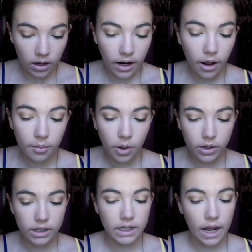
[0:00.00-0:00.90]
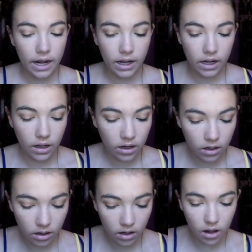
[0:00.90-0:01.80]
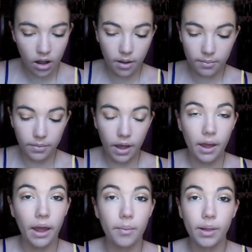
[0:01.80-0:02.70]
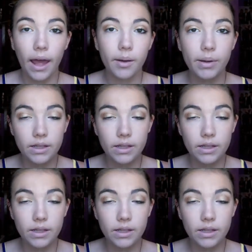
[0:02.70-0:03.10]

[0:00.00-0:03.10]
Now I'm going to take a black